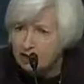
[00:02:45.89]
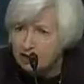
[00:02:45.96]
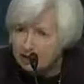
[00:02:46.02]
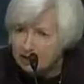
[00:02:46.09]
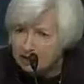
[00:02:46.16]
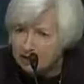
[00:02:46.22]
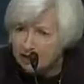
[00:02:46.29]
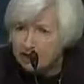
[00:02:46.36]

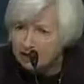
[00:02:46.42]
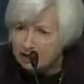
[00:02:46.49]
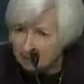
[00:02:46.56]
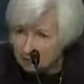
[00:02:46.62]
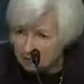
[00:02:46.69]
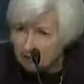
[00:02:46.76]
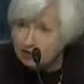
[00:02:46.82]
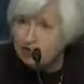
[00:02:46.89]
But there
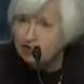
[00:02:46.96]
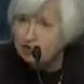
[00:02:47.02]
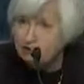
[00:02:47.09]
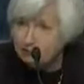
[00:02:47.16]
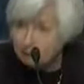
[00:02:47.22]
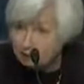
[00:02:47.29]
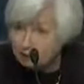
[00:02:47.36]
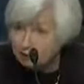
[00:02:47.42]
are some
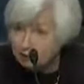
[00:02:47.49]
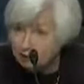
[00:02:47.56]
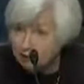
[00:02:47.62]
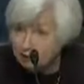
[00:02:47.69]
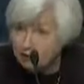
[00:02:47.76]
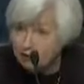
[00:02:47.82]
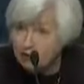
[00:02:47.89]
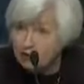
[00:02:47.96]
people
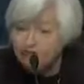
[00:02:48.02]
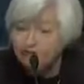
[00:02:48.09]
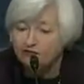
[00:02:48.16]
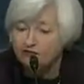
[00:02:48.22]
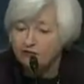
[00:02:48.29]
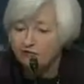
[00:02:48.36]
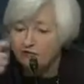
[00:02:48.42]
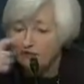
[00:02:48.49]
who have
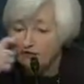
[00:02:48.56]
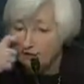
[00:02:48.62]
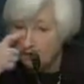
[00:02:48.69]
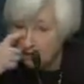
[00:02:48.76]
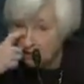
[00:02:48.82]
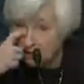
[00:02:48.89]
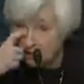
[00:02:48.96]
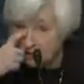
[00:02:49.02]

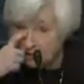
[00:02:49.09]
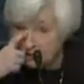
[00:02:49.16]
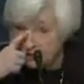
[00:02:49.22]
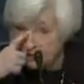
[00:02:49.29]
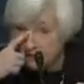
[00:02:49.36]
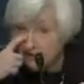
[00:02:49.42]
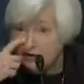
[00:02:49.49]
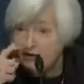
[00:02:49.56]

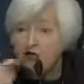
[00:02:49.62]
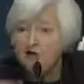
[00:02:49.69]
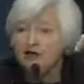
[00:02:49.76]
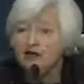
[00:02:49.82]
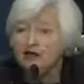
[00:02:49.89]
suggested